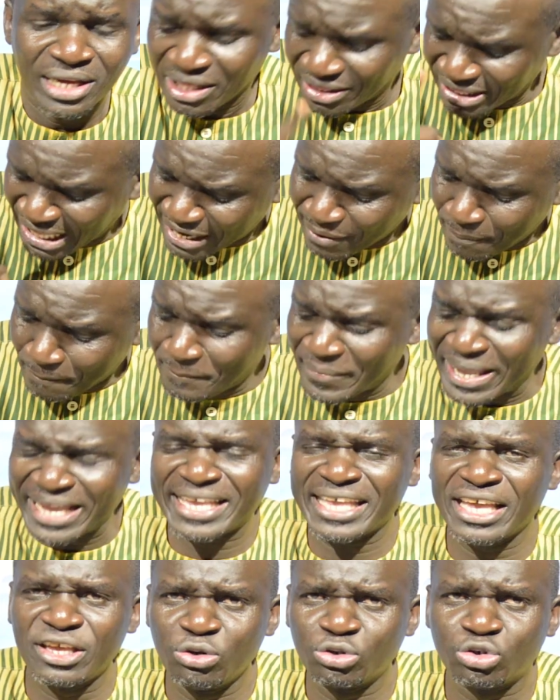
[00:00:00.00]
that
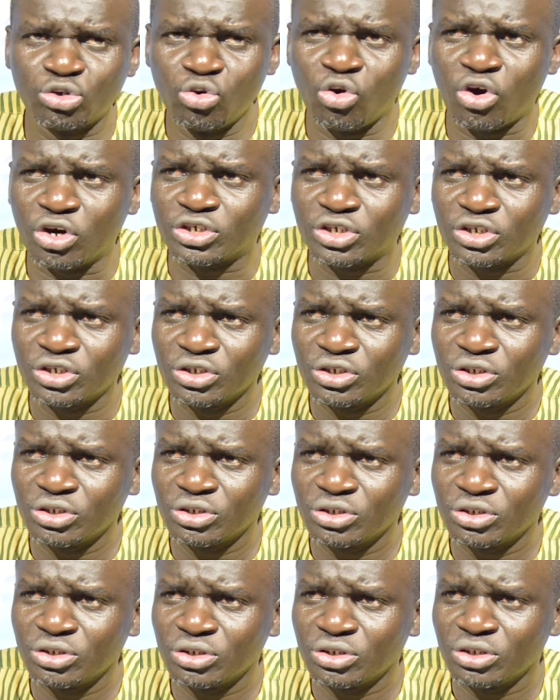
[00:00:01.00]
making you do what
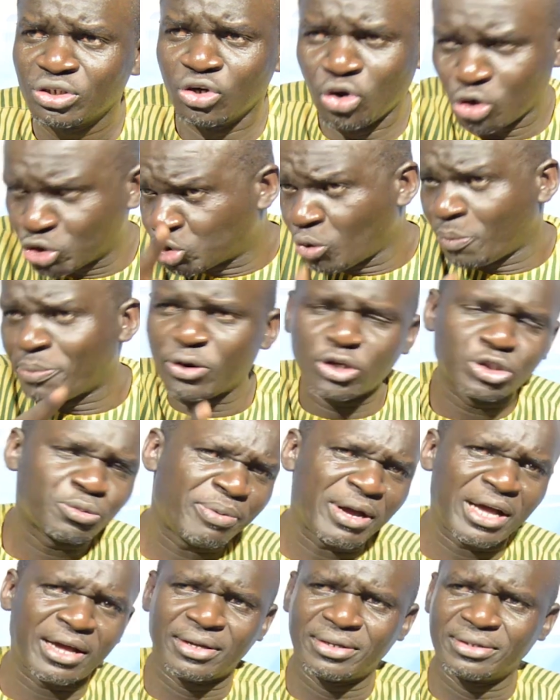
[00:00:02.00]
not to
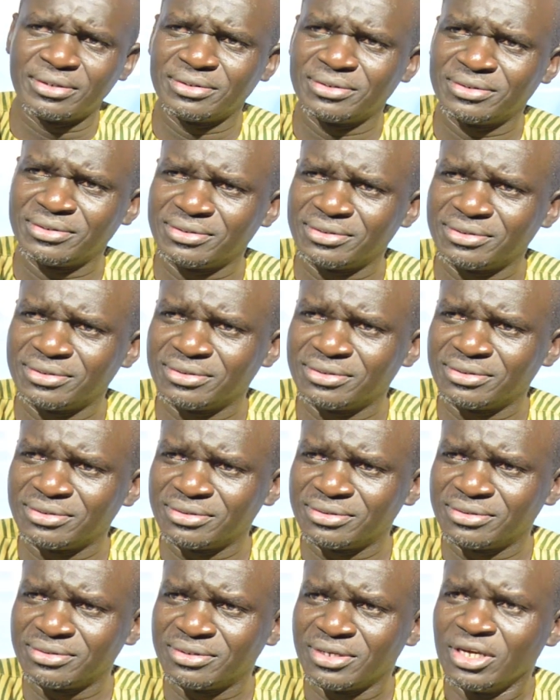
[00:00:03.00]
prosper?
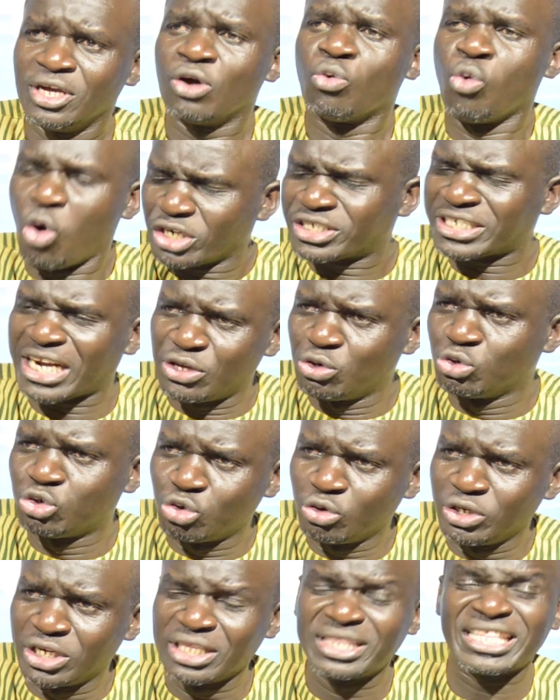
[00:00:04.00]
What are you
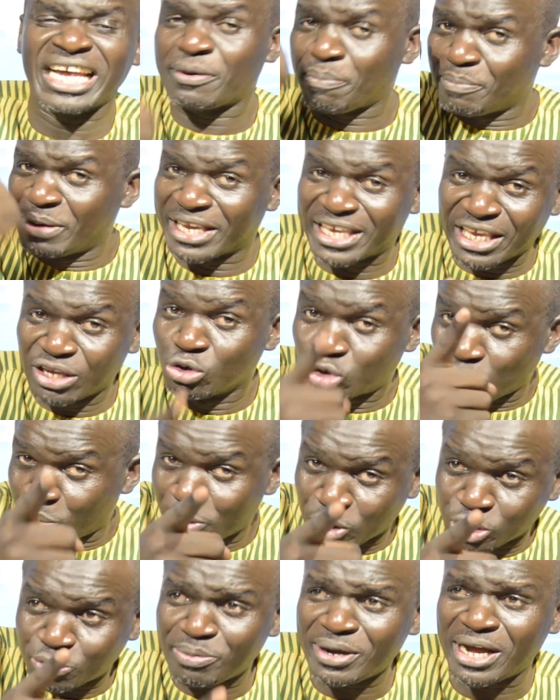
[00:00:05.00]
doing that making you to
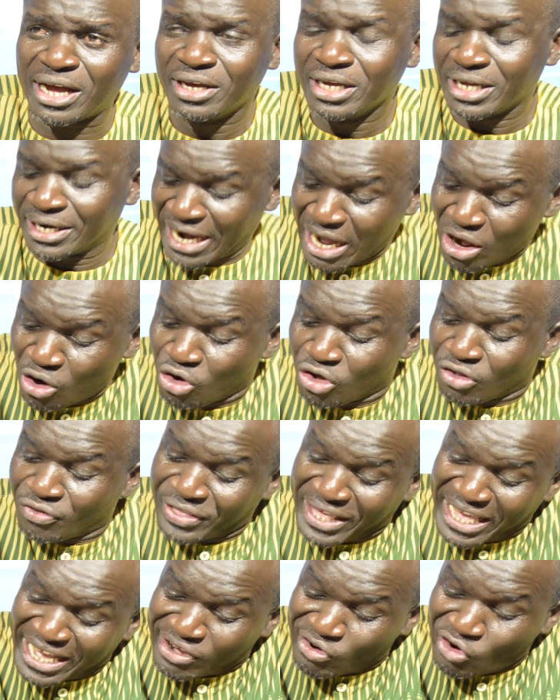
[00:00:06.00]
prosper? Now
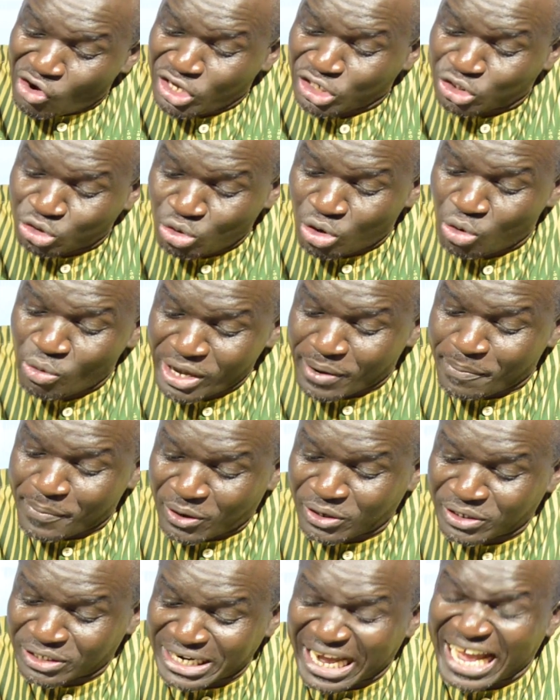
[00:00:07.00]
they are going to your weak
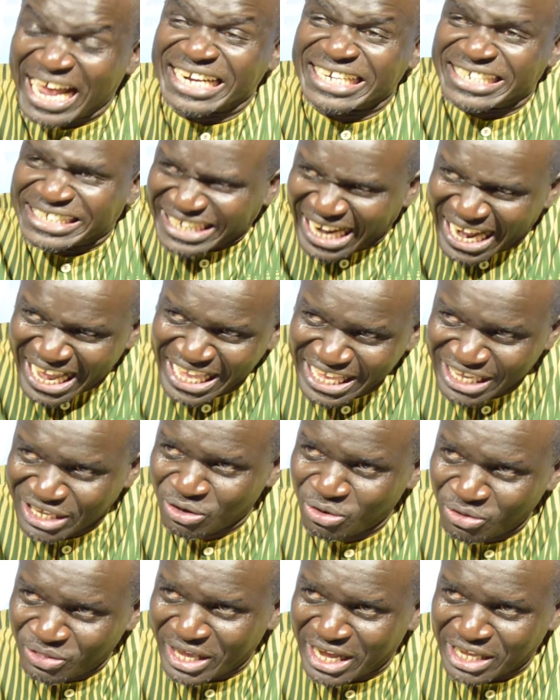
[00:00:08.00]
point and tying
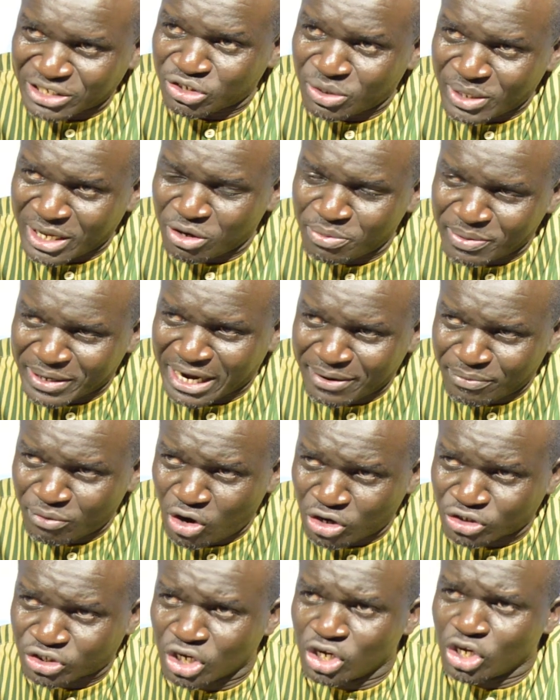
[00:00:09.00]
you there so that you become
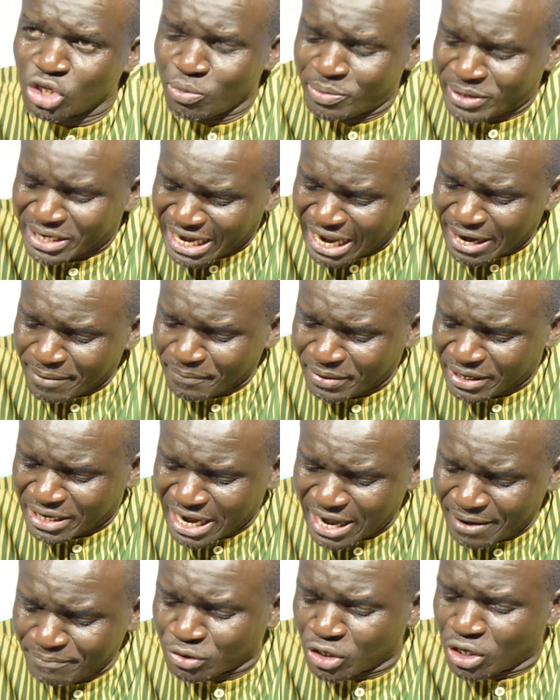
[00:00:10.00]
what? You can
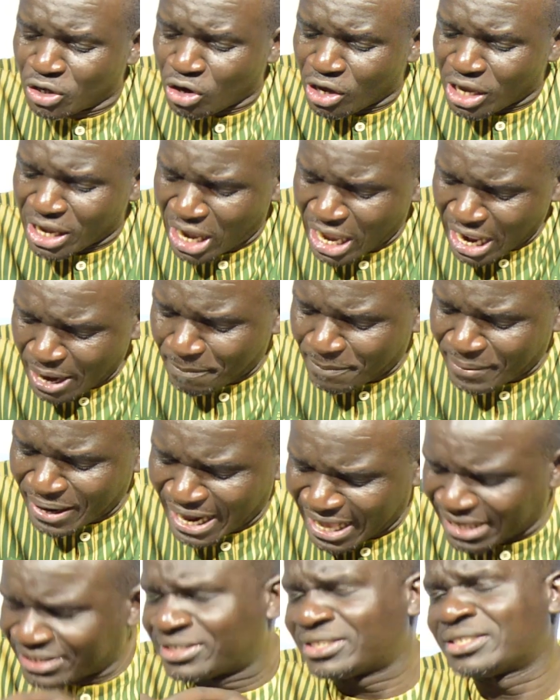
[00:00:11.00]
become
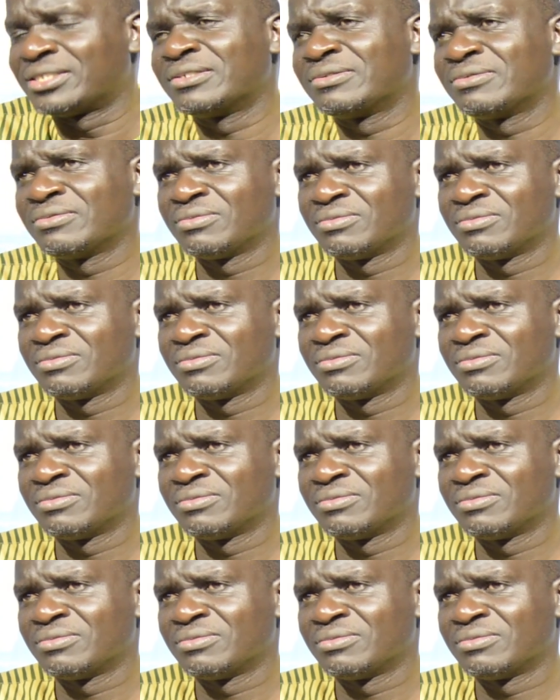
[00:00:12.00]
helpless.